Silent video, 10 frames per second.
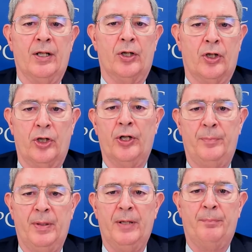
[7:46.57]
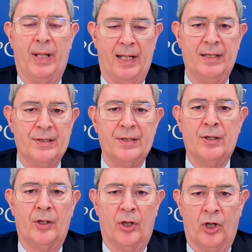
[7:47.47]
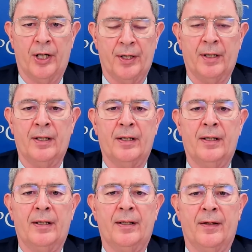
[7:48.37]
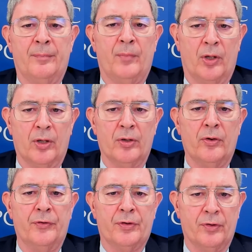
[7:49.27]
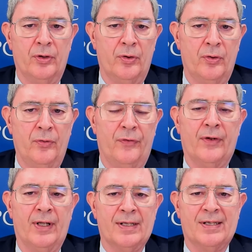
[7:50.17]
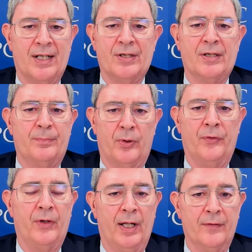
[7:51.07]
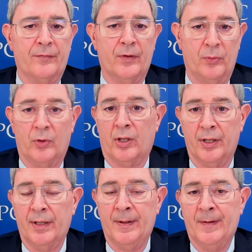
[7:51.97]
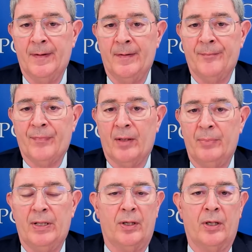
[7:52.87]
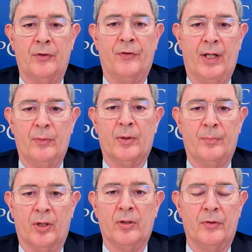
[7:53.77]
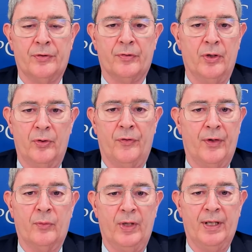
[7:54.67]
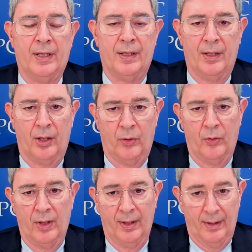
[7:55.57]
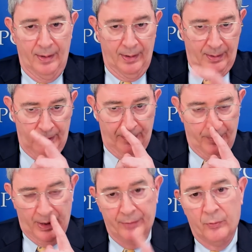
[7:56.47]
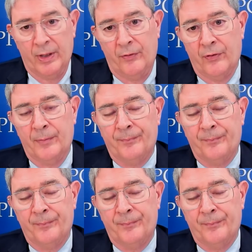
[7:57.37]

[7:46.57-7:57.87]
could be based on the moral truths accessible to everyone, because they were moral truths that we can know by reason.